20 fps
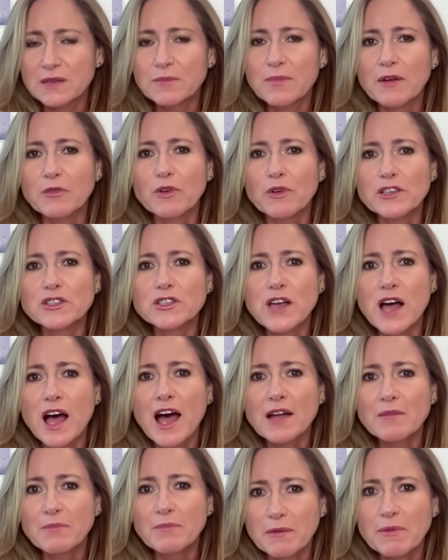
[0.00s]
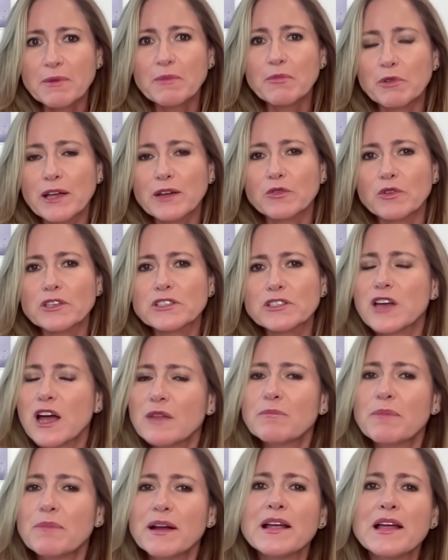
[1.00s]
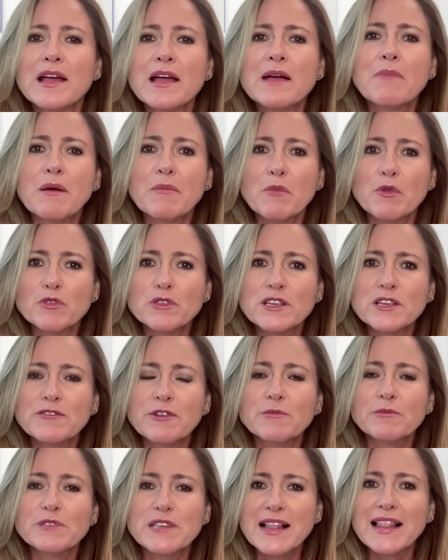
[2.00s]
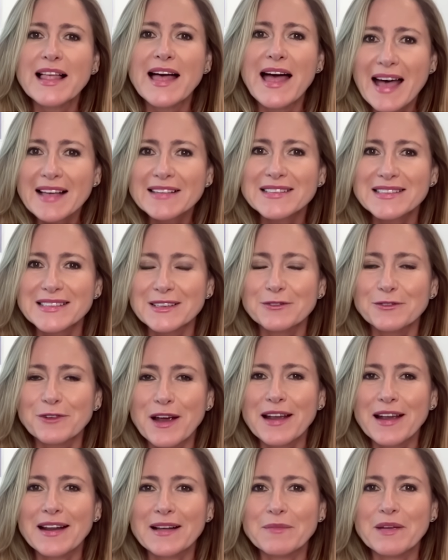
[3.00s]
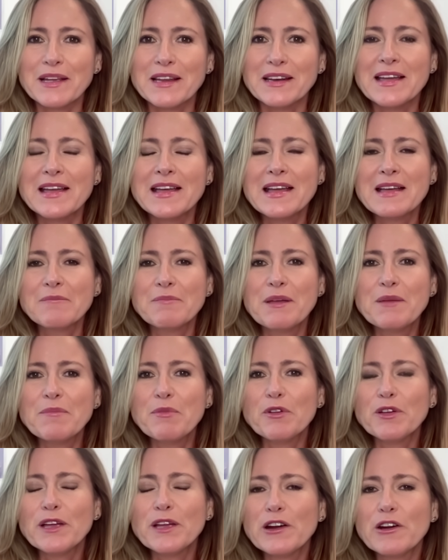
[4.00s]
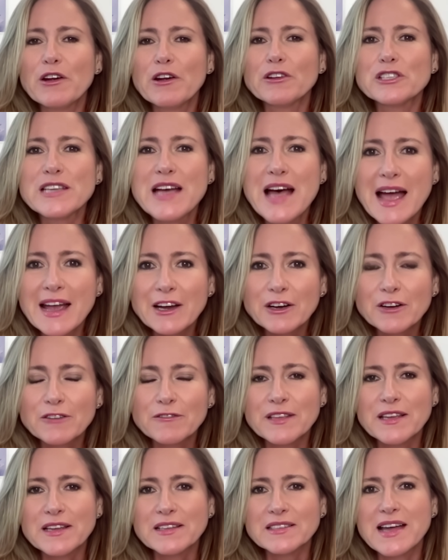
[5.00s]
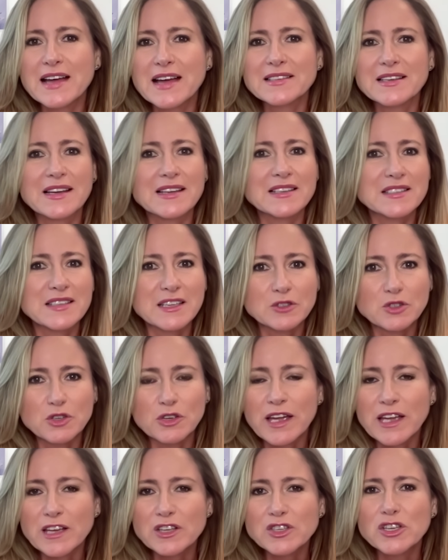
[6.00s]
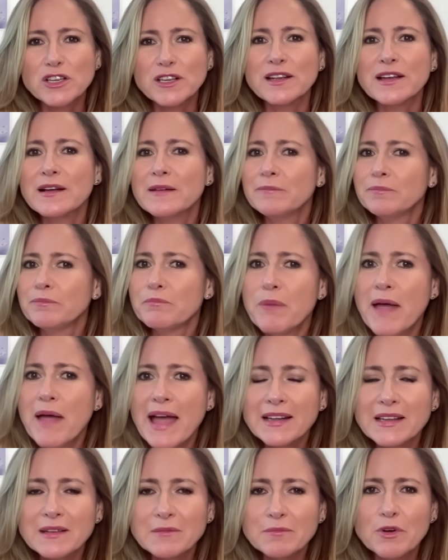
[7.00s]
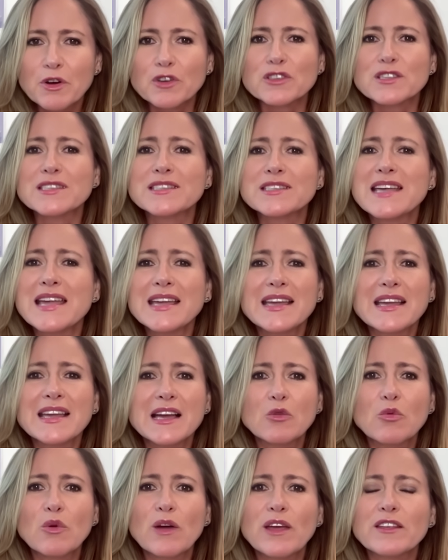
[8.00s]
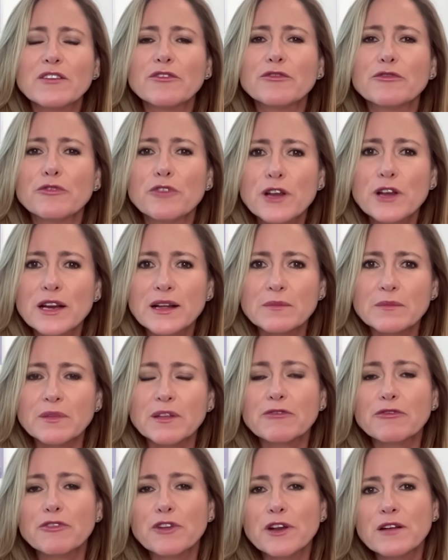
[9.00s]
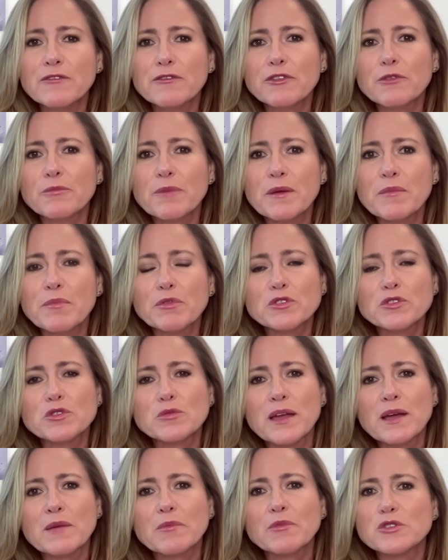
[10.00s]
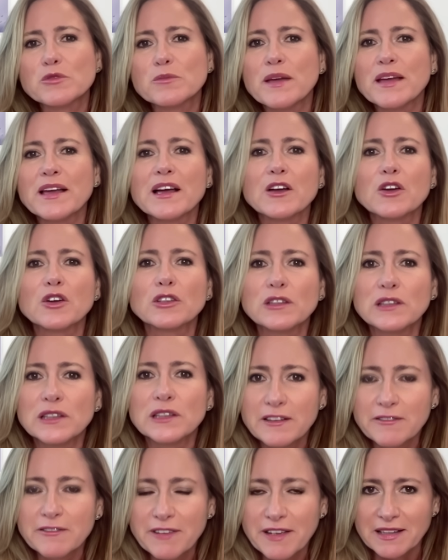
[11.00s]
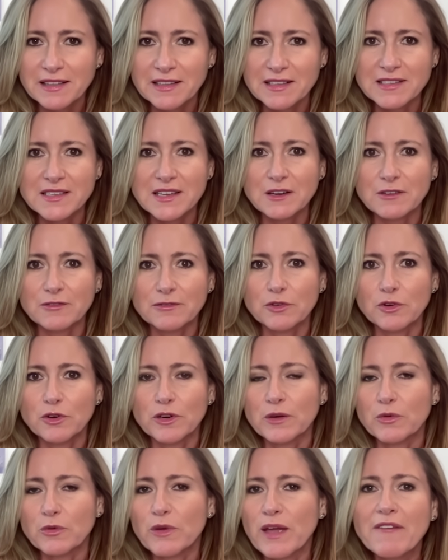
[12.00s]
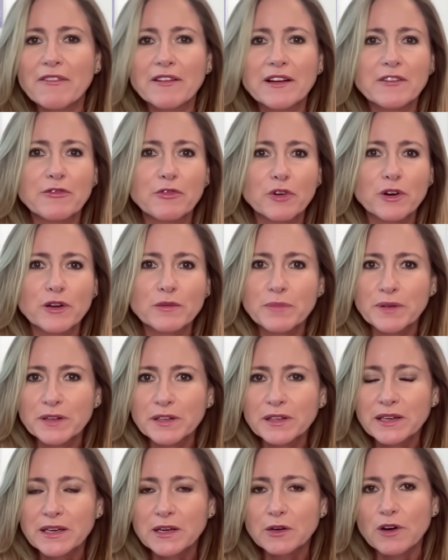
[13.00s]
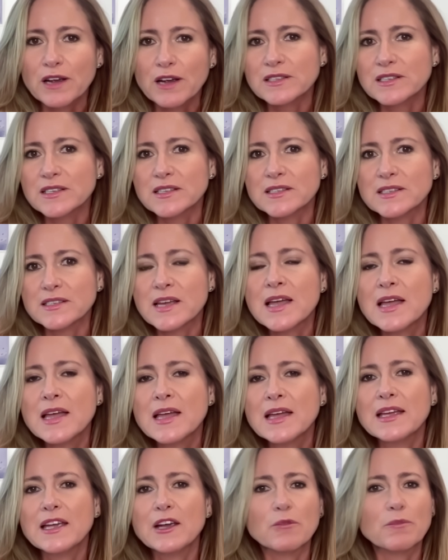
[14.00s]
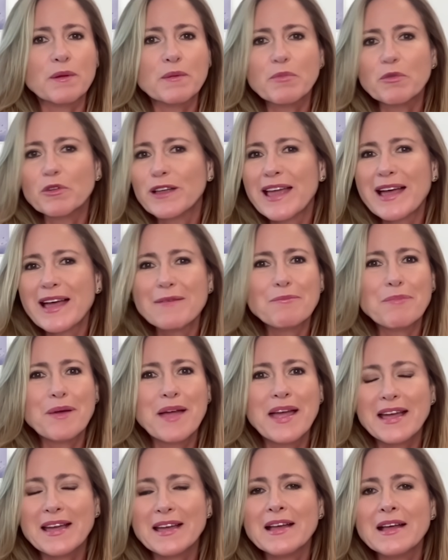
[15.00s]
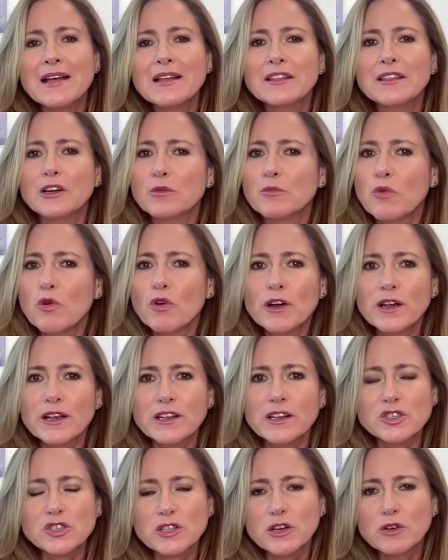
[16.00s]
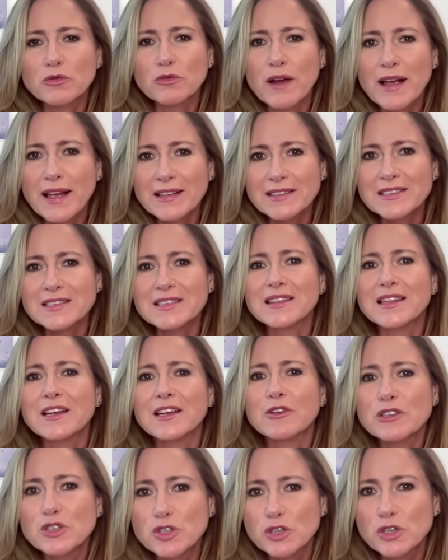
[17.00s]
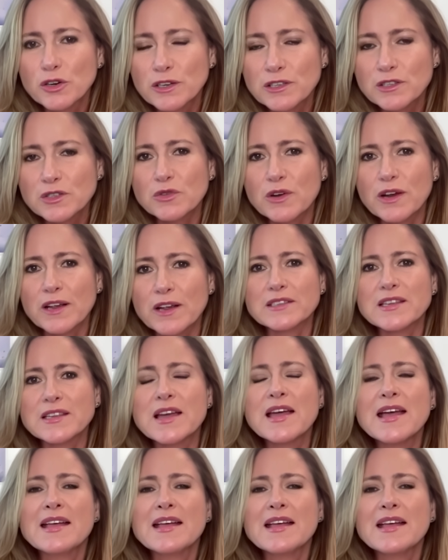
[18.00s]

by Rick Scott, by people like Rick Scott, but mostly from Tallahassee, right? I mean, people here are tired of the attacks against education, banning books, taking away the freedom for people to be able to make a good living in the state of Florida. We have an affordability crisis here. People can't pay their mortgage, their rent, their insurance rates.